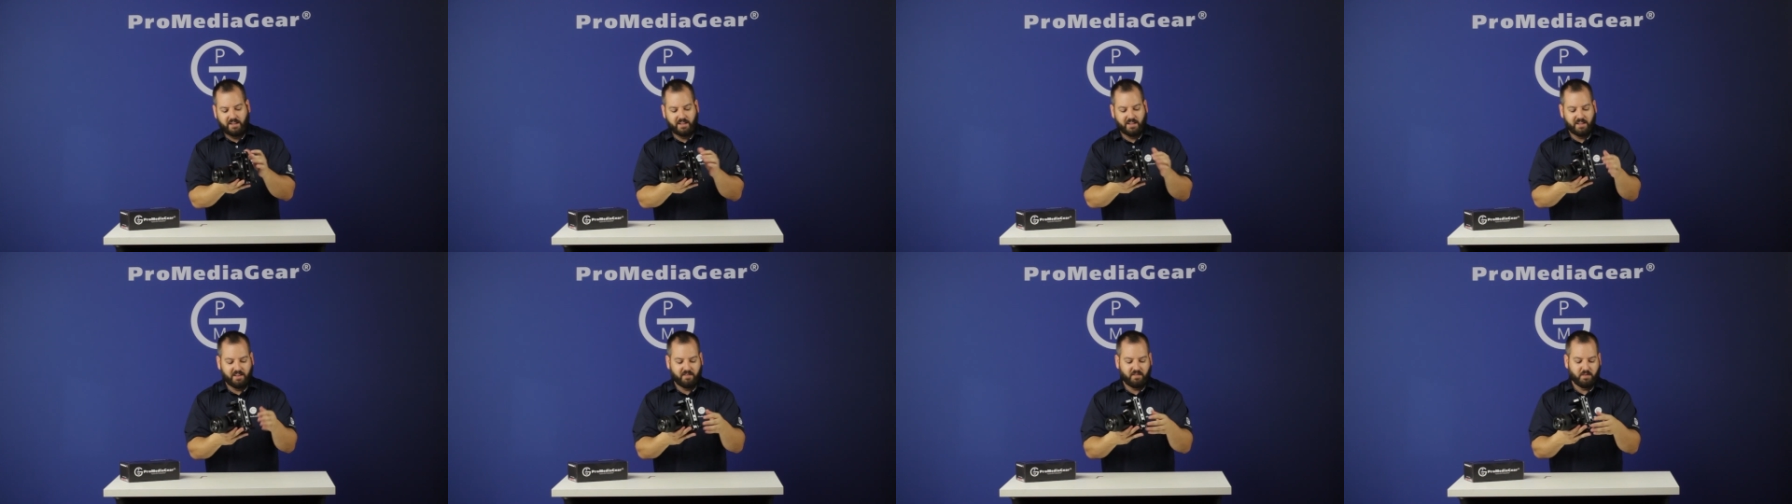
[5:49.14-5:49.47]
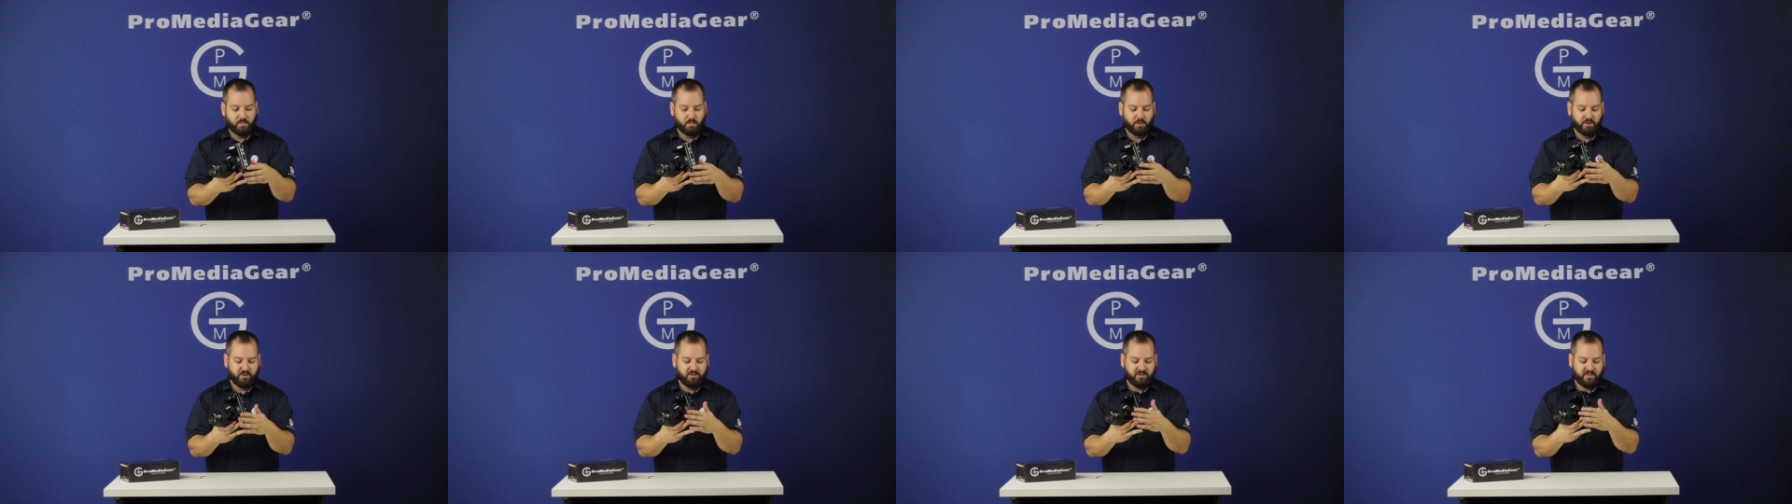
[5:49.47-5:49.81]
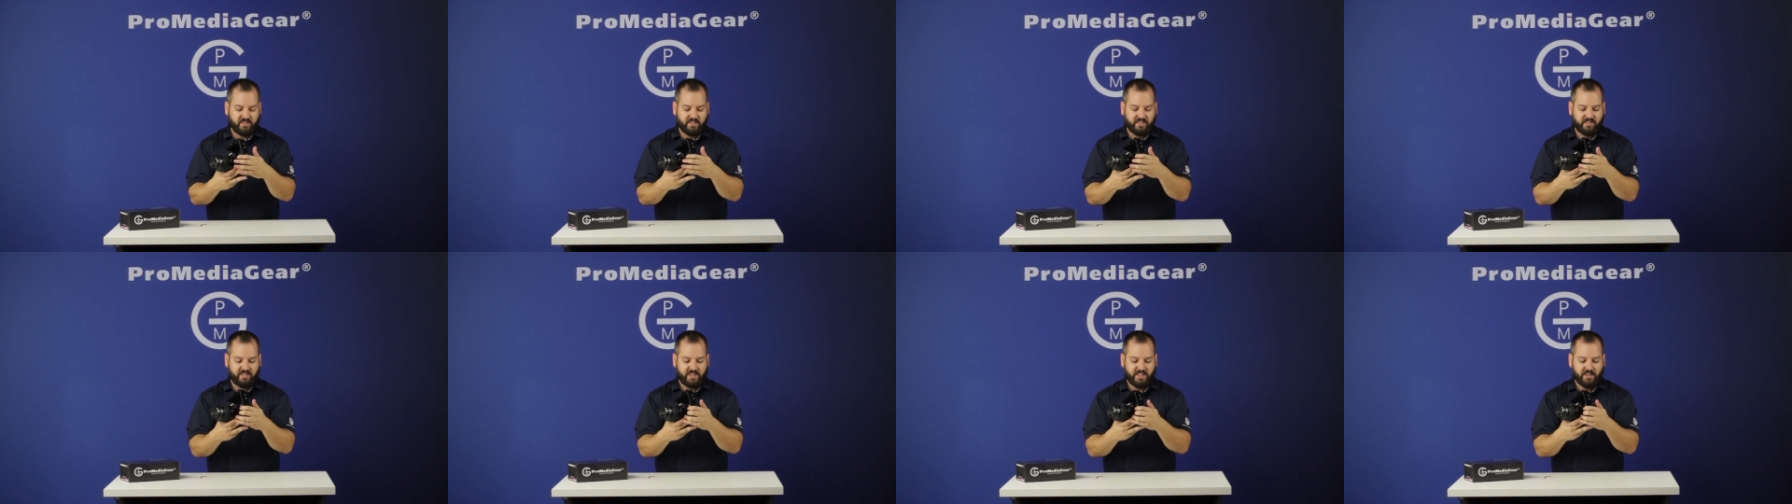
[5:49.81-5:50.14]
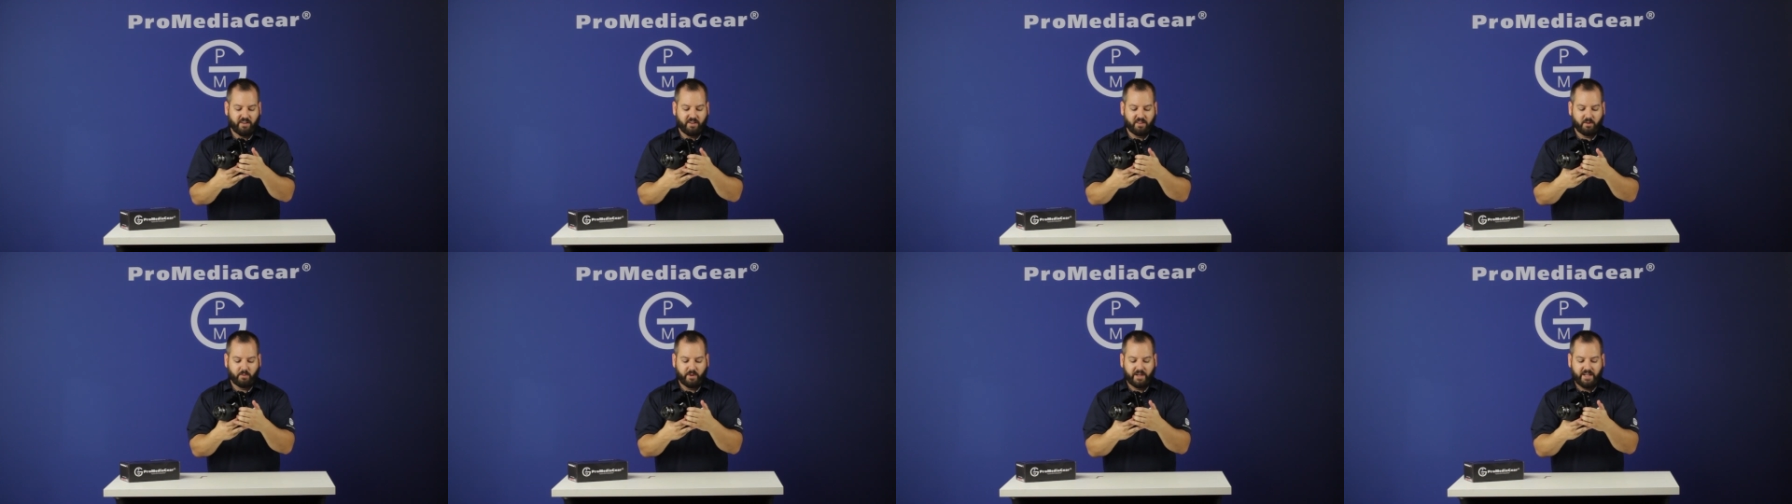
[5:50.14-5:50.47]
If you push the C all
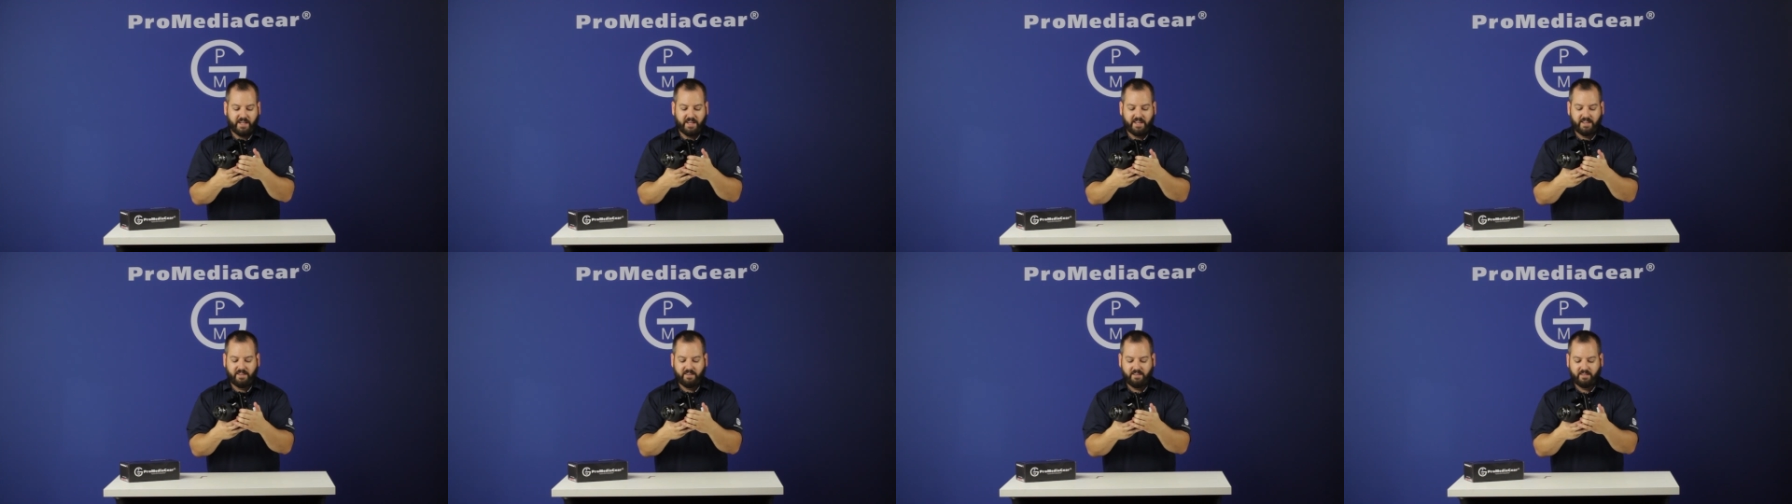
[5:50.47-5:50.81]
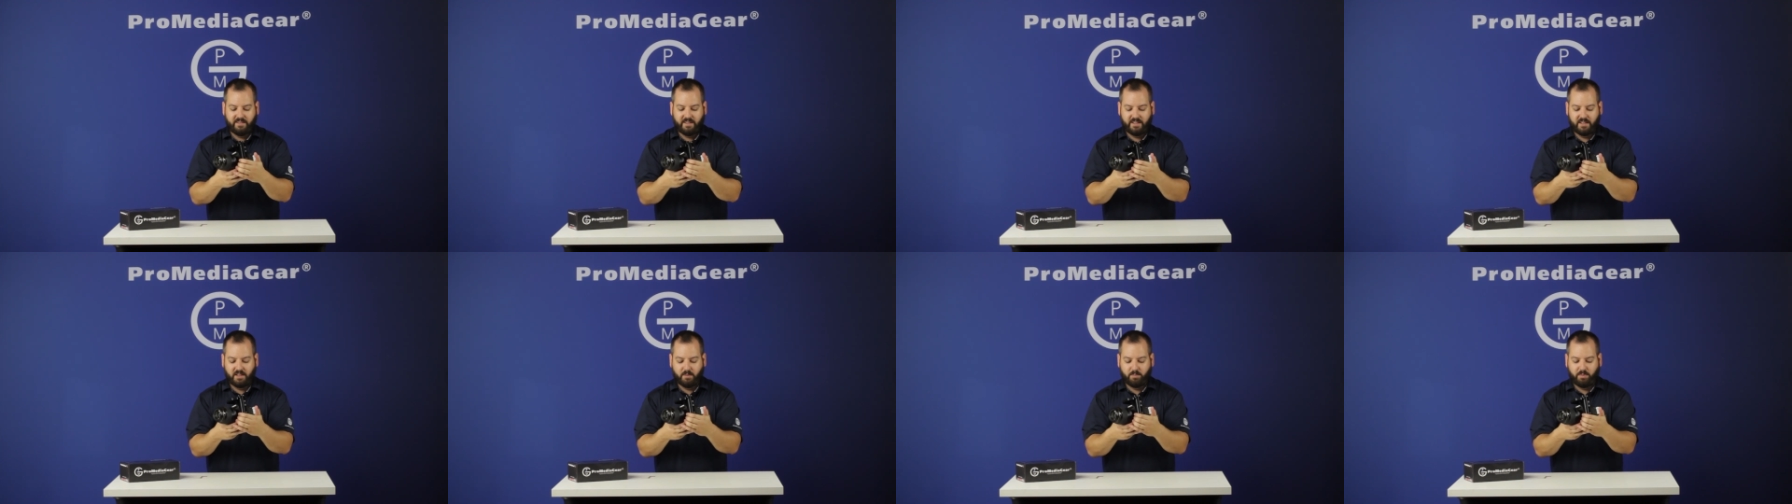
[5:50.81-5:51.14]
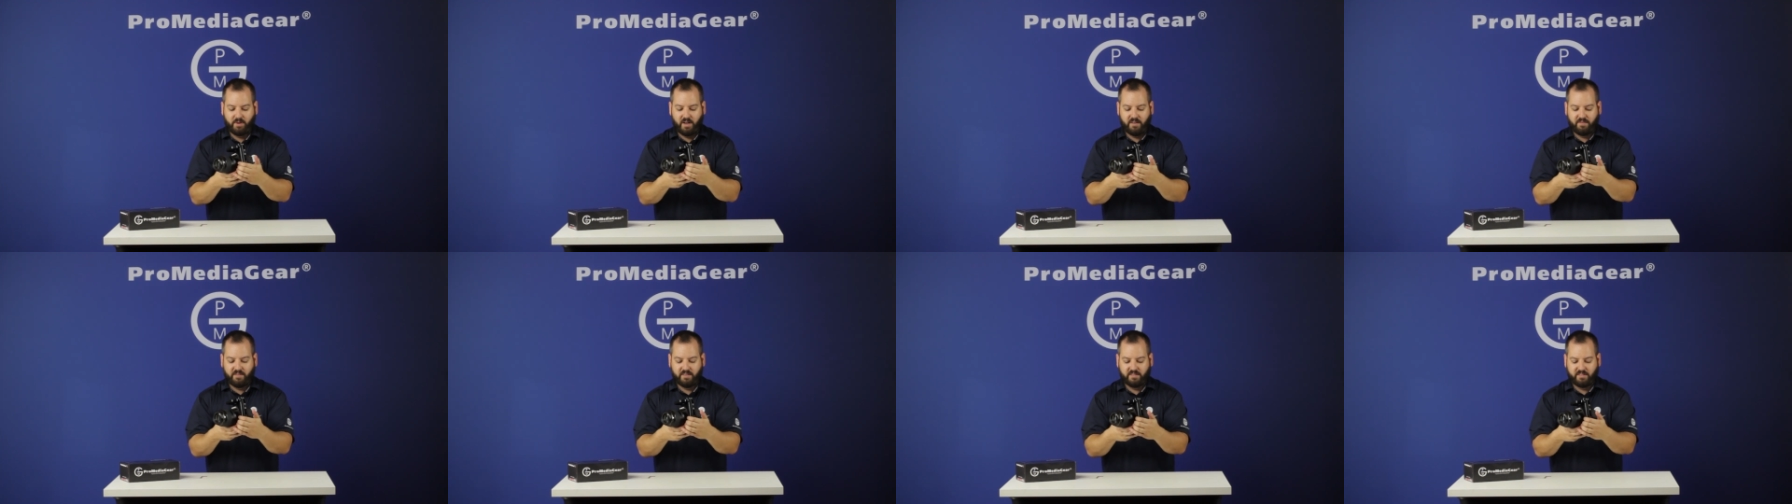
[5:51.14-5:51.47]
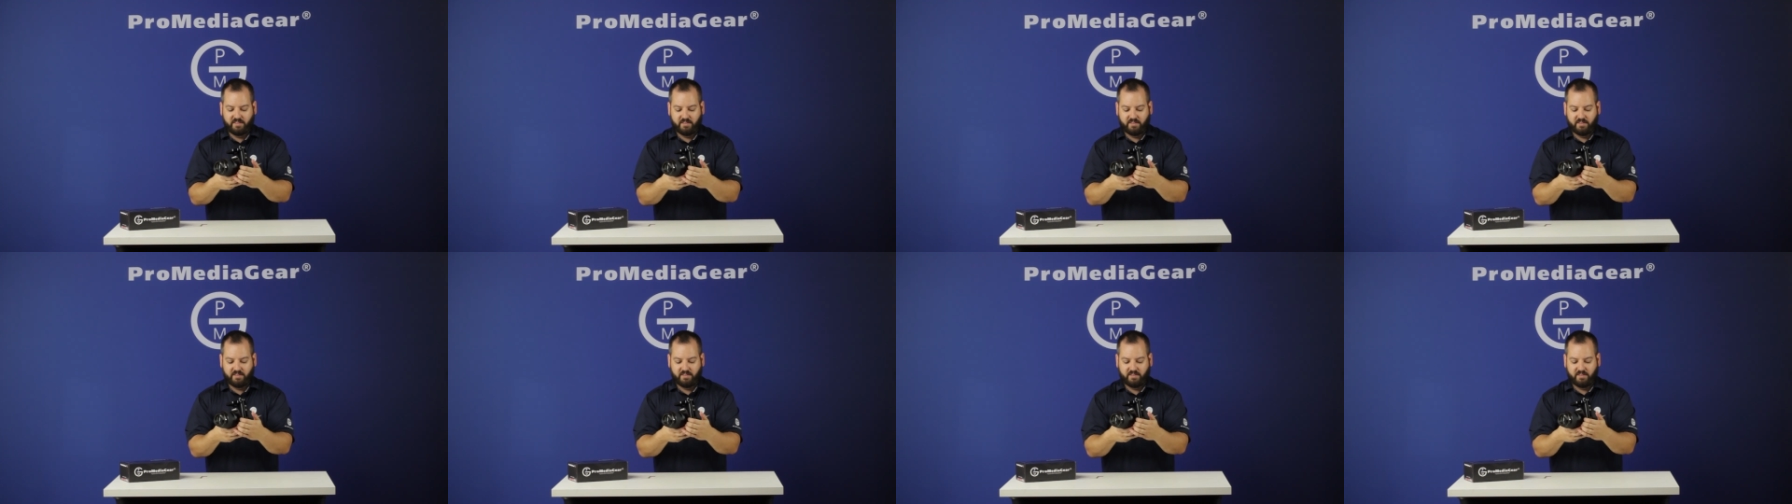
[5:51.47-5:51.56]
the way in, your preference